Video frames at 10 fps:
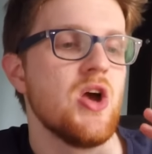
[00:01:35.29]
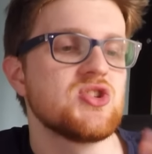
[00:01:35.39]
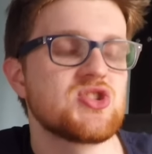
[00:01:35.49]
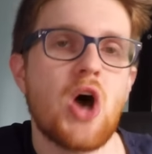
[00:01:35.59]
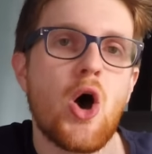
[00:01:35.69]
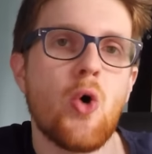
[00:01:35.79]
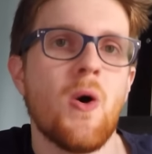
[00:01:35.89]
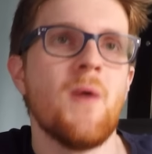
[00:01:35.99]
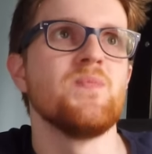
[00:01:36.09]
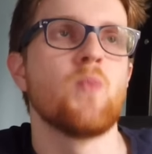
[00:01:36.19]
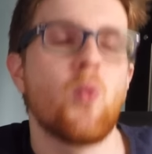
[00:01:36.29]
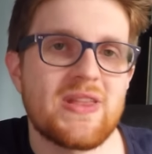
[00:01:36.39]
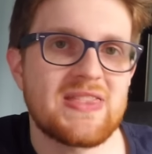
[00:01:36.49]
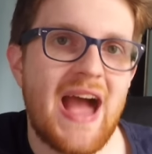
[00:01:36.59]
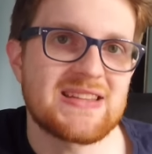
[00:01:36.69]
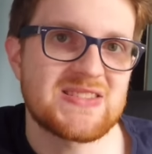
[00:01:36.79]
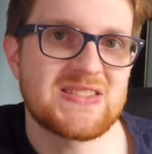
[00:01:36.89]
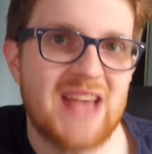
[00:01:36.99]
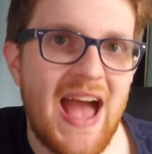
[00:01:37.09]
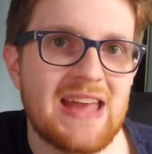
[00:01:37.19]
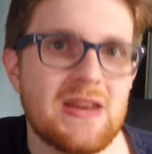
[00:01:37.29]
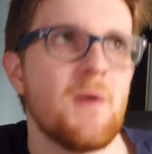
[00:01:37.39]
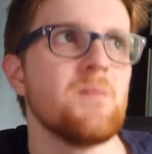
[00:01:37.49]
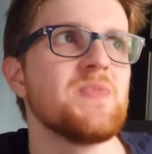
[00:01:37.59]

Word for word: So, with that said,